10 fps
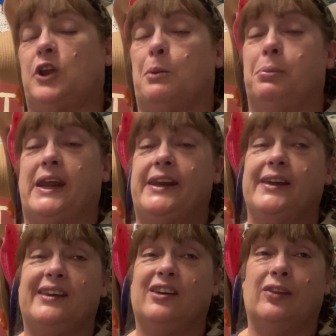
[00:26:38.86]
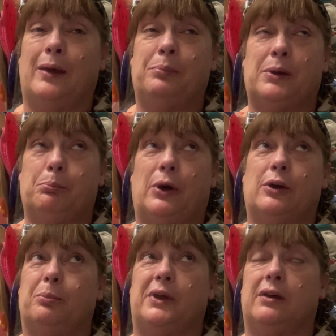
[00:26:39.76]
But I didn't kill that big
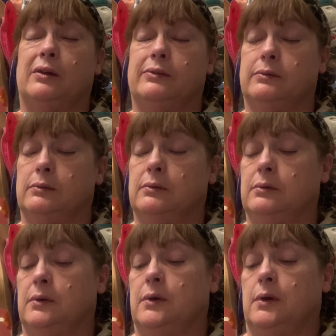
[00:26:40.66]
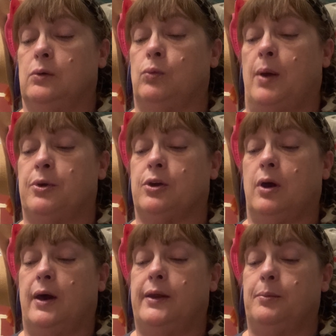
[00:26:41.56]
bug because Robert
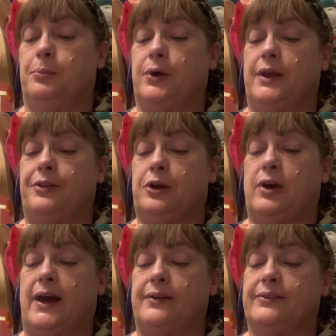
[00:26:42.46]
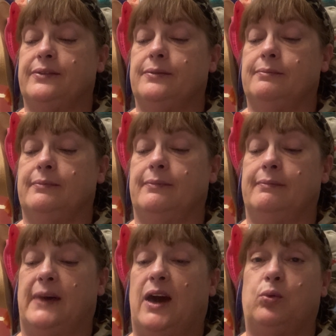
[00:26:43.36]
caught it and put it in the grass.
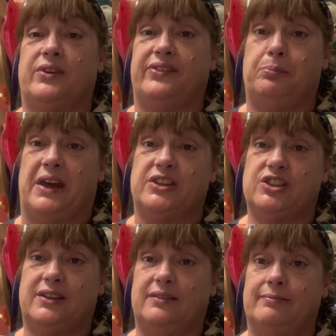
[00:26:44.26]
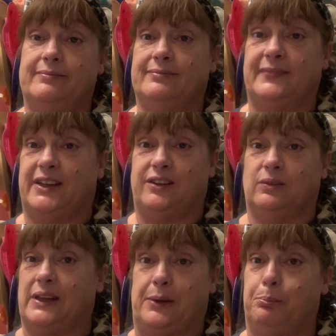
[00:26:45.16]
I would have smashed it. I
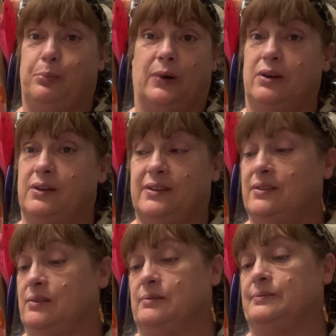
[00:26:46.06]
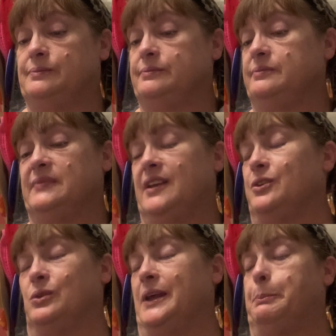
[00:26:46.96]
don't like bugs. I
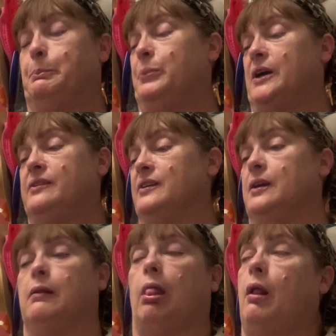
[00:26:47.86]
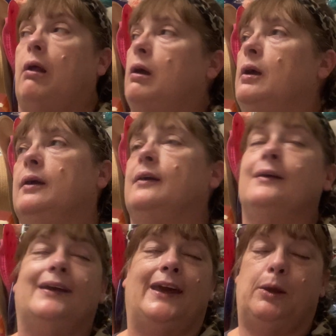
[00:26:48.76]
don't like bugs at all. Well,
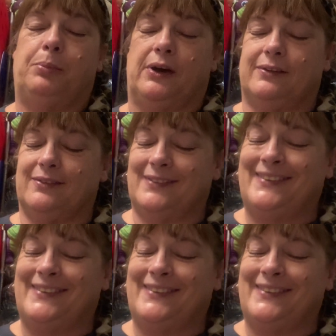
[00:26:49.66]
he bugs.